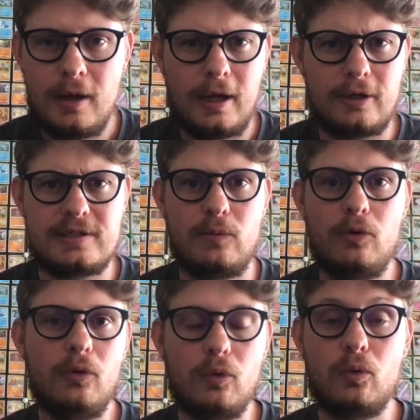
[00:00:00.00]
I could say,
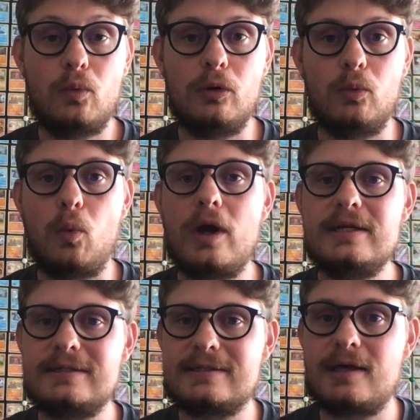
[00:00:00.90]
well, well, what
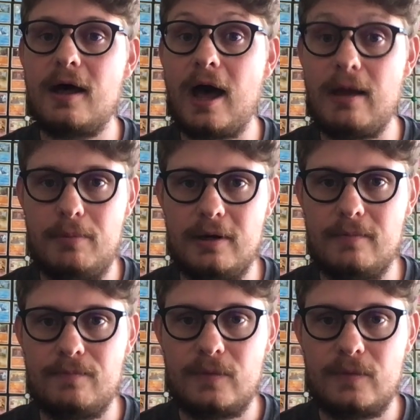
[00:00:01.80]
is its hyponym?